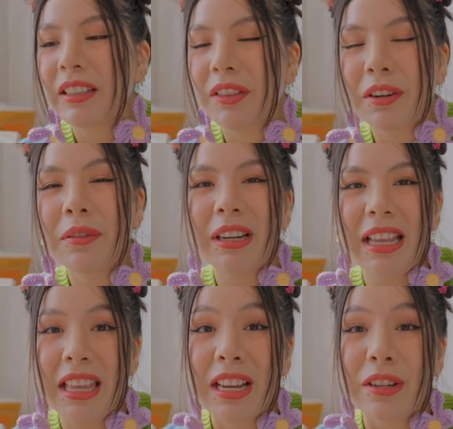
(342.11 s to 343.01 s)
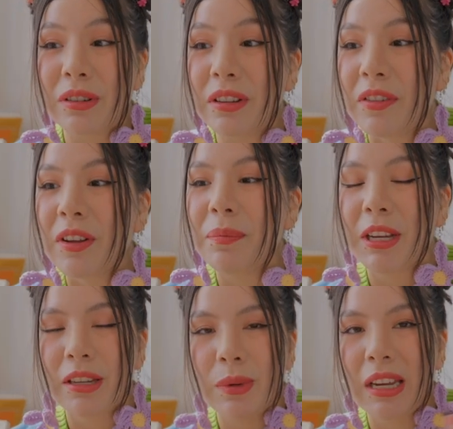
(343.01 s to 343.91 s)
The third one I think is really fun
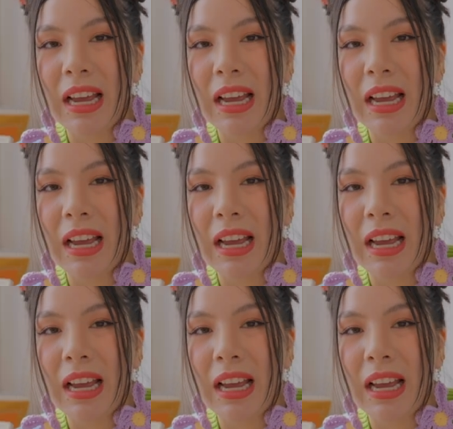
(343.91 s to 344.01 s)
because we